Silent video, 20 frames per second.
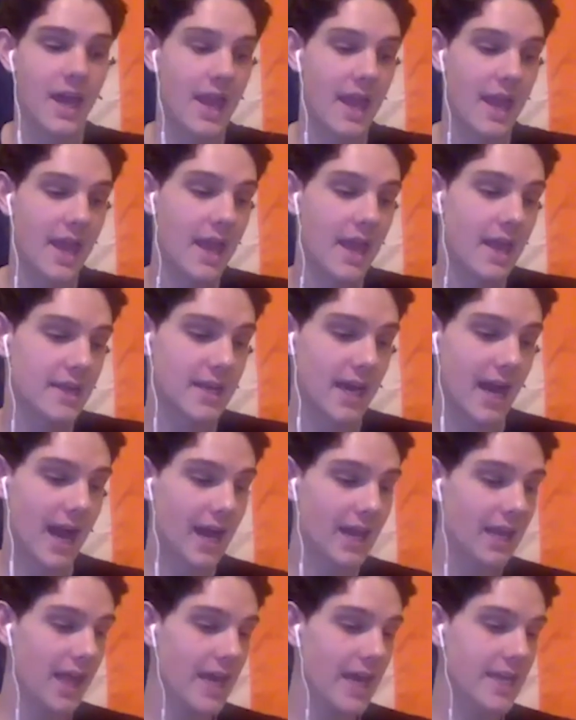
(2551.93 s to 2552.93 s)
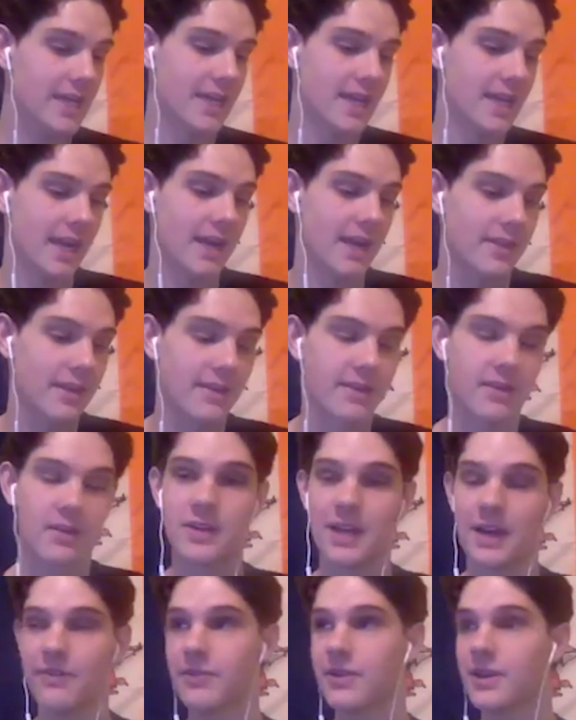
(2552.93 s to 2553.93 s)
And I like it. And I think they're
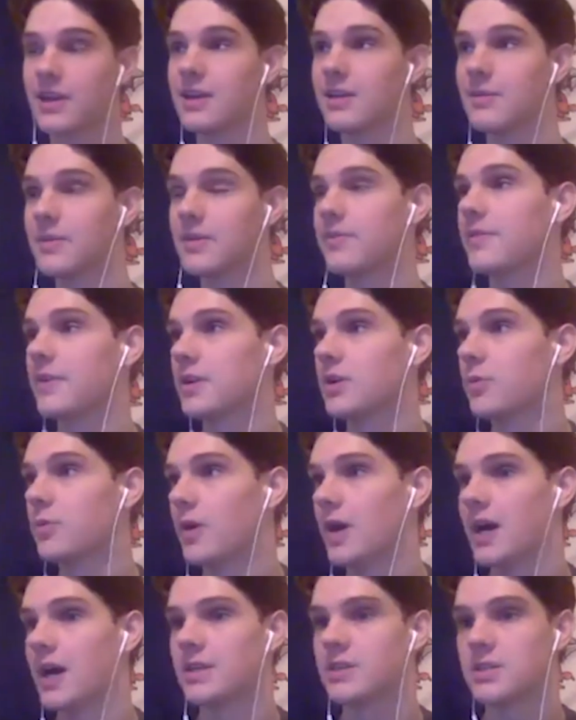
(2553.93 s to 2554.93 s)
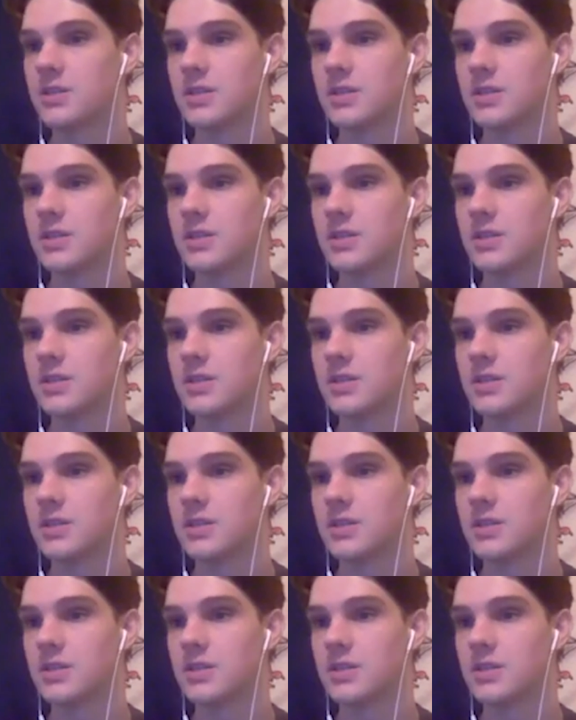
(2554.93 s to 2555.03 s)
definitely going to be fun to watch.